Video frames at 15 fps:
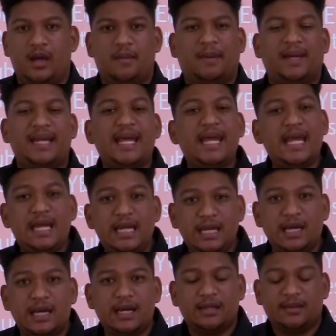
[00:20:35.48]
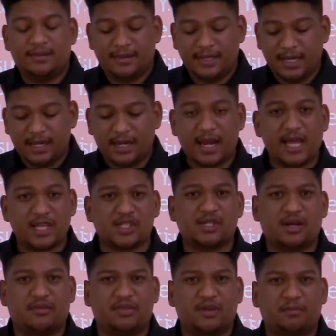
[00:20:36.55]
But in the rest
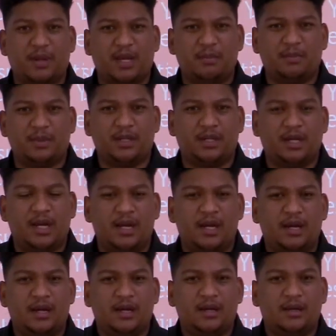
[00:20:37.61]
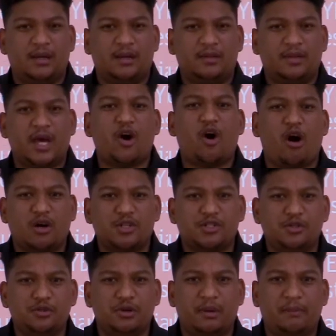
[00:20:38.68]
of the paper, they ask
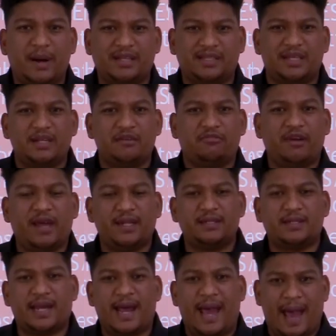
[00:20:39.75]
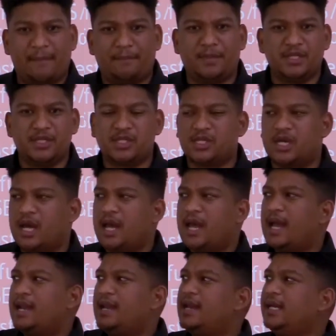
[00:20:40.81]
you about an event that happens
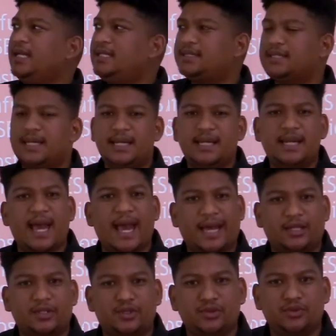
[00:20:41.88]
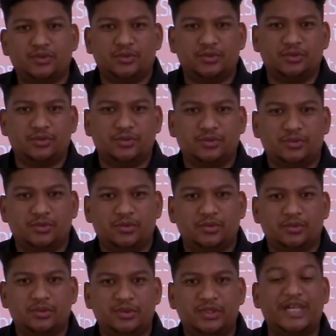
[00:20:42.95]
later in Act 2.
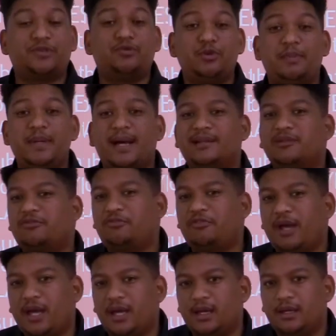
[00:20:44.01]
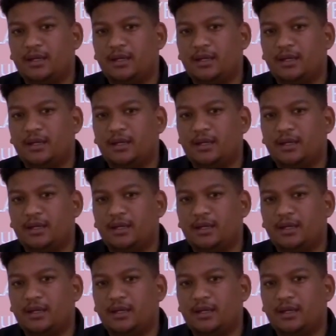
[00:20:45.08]
That would be unfair.